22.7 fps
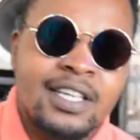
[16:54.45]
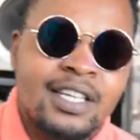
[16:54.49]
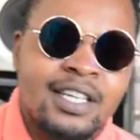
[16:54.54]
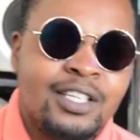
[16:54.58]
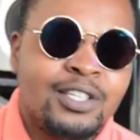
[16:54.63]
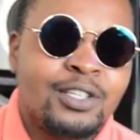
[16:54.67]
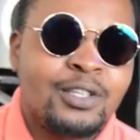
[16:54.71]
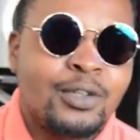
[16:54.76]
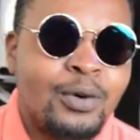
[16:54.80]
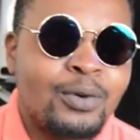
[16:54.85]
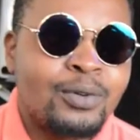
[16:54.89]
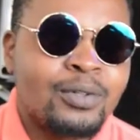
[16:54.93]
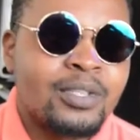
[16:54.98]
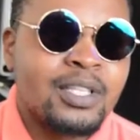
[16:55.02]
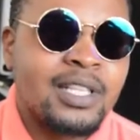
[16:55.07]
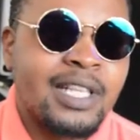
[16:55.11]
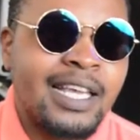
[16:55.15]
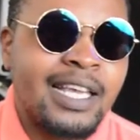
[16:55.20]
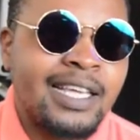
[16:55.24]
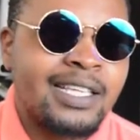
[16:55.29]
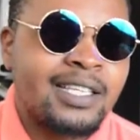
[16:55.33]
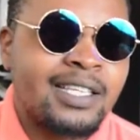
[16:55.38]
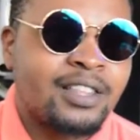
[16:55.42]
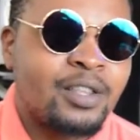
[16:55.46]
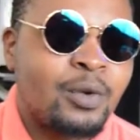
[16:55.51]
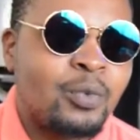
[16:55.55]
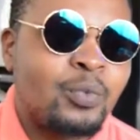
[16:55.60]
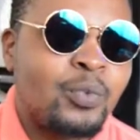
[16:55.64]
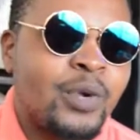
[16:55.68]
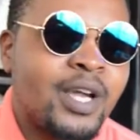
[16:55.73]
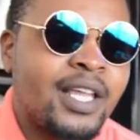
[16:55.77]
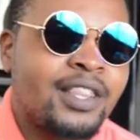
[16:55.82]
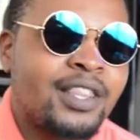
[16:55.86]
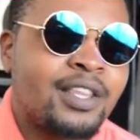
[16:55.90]
You know, like the
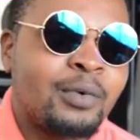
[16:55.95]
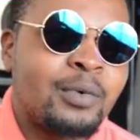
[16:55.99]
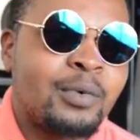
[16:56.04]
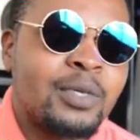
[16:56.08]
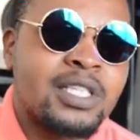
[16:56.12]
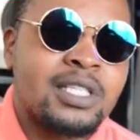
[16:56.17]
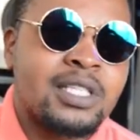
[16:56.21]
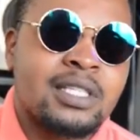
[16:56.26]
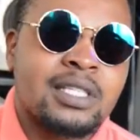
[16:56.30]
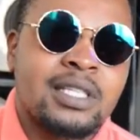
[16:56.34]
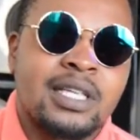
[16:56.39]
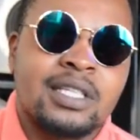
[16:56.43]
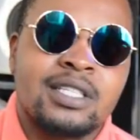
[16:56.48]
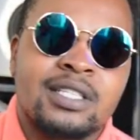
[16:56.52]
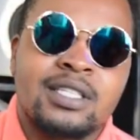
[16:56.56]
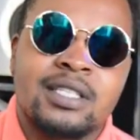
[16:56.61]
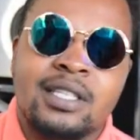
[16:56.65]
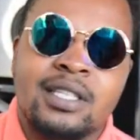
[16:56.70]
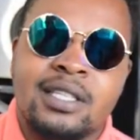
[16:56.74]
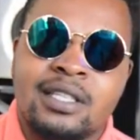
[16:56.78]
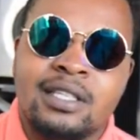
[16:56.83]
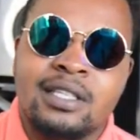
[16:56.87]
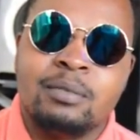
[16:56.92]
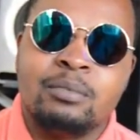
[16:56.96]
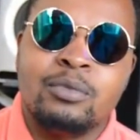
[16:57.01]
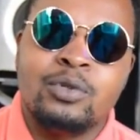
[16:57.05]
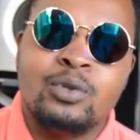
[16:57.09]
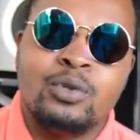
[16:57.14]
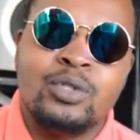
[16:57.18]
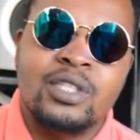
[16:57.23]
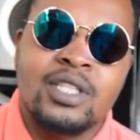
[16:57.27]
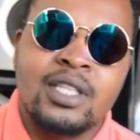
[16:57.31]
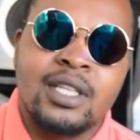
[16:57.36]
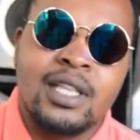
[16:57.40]
weather was actually
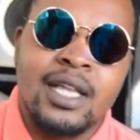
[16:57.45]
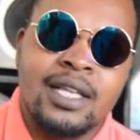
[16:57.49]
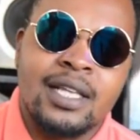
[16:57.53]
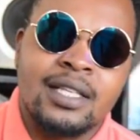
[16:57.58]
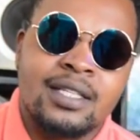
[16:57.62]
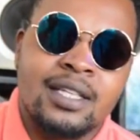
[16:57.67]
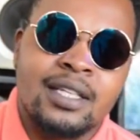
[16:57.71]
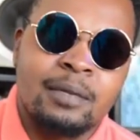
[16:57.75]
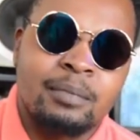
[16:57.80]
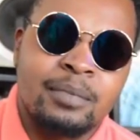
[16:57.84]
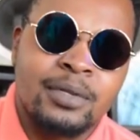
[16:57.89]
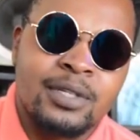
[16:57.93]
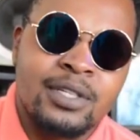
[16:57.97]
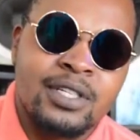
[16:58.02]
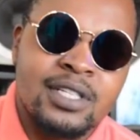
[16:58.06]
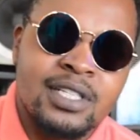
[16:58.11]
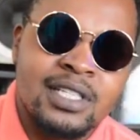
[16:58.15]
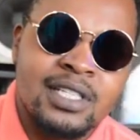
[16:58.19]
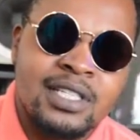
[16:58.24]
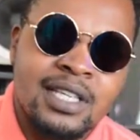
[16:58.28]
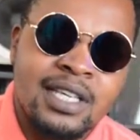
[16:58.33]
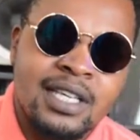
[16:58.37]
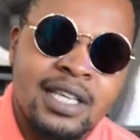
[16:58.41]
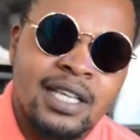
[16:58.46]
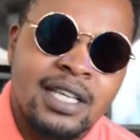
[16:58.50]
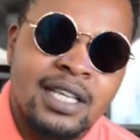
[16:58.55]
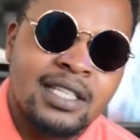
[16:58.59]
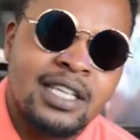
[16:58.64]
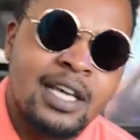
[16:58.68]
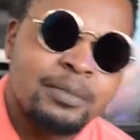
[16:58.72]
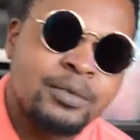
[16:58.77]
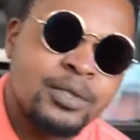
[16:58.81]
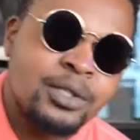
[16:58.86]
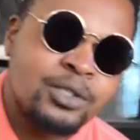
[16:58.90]
moody that day because it
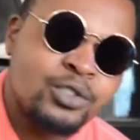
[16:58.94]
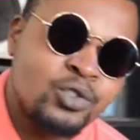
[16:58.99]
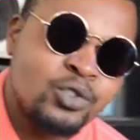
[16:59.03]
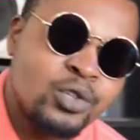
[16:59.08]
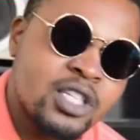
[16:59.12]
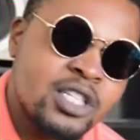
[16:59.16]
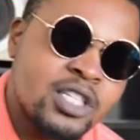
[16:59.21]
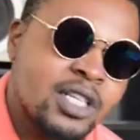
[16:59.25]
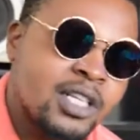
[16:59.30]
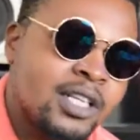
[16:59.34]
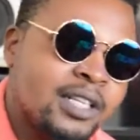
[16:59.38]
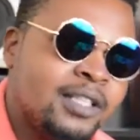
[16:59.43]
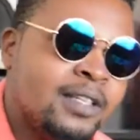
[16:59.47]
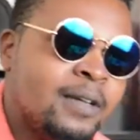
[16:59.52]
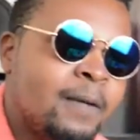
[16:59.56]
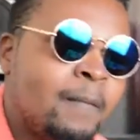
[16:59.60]
kept on drizzling.